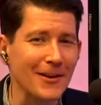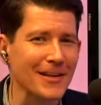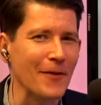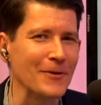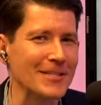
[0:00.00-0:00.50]
we're
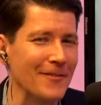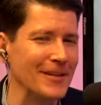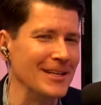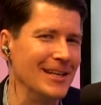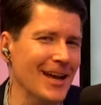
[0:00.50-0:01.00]
talking today with
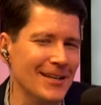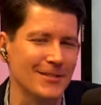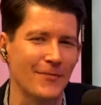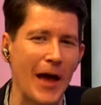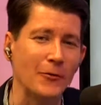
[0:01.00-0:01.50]
Stefanie
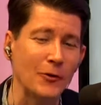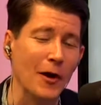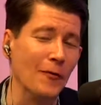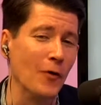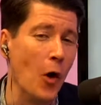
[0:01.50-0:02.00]
Diaz, founder
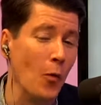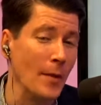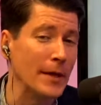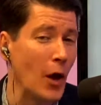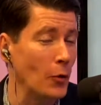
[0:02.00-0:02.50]
of
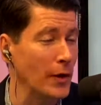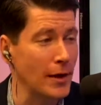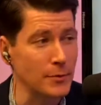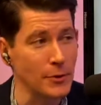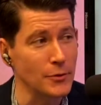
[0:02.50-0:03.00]
Women
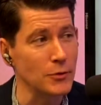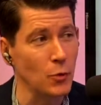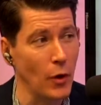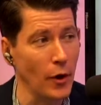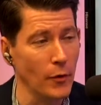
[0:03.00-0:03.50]
Only Entrepreneurs,
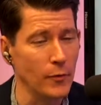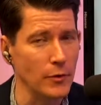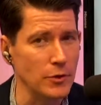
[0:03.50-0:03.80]
WOE,